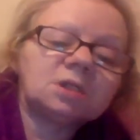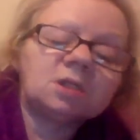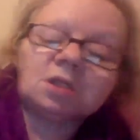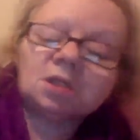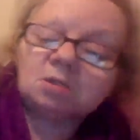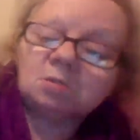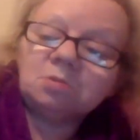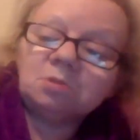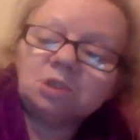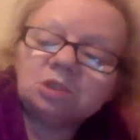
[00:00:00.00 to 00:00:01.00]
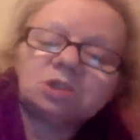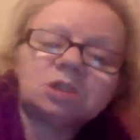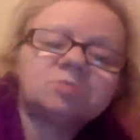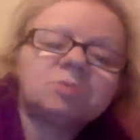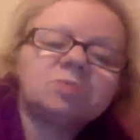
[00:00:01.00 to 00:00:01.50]
all these
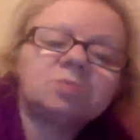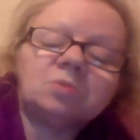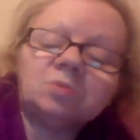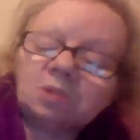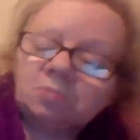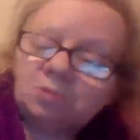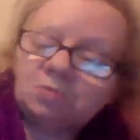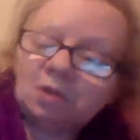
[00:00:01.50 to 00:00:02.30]
years before they've been